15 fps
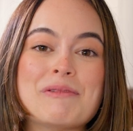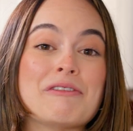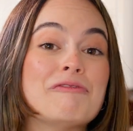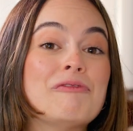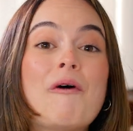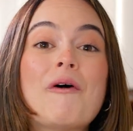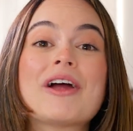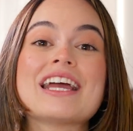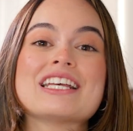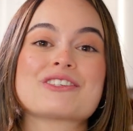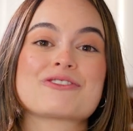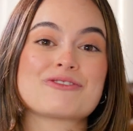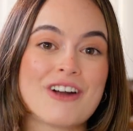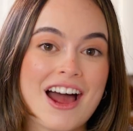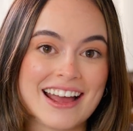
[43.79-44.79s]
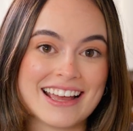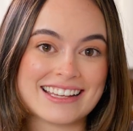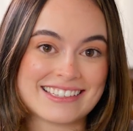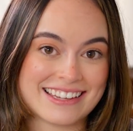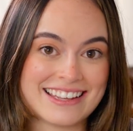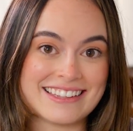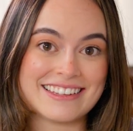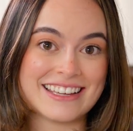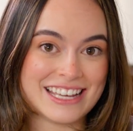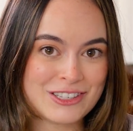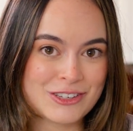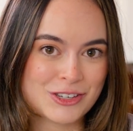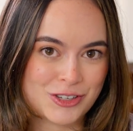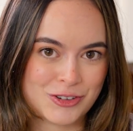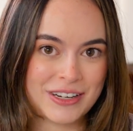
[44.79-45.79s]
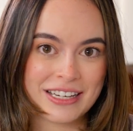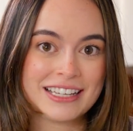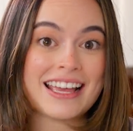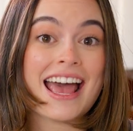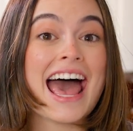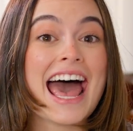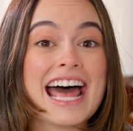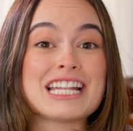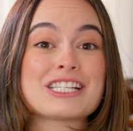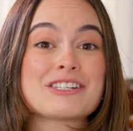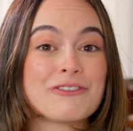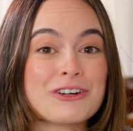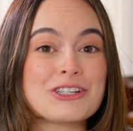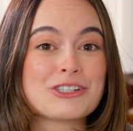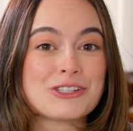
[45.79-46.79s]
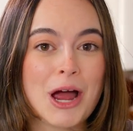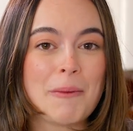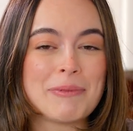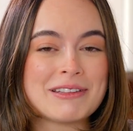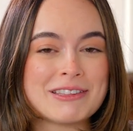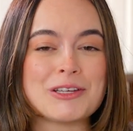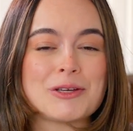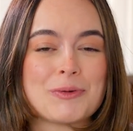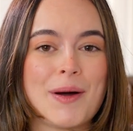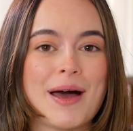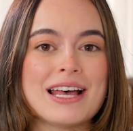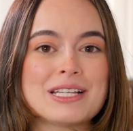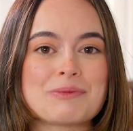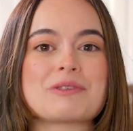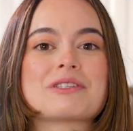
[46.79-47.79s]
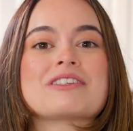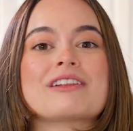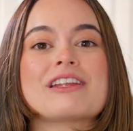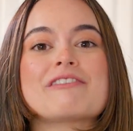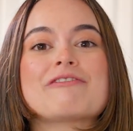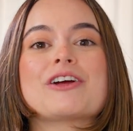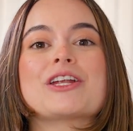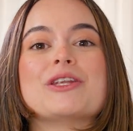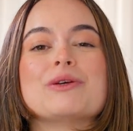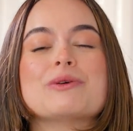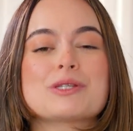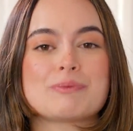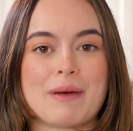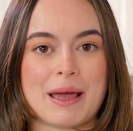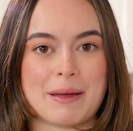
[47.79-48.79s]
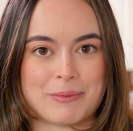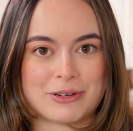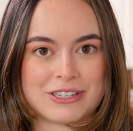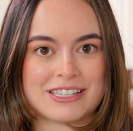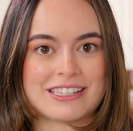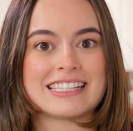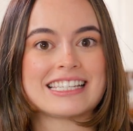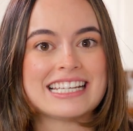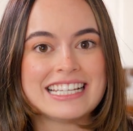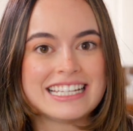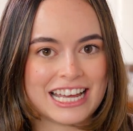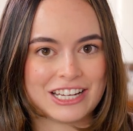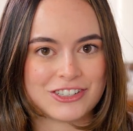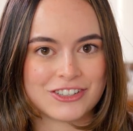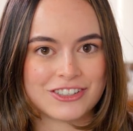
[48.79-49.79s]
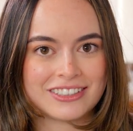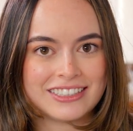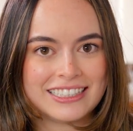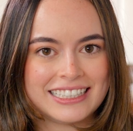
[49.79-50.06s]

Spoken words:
Before his rise in the industry, Ed's first job in the US was delivering newspapers as a teenager.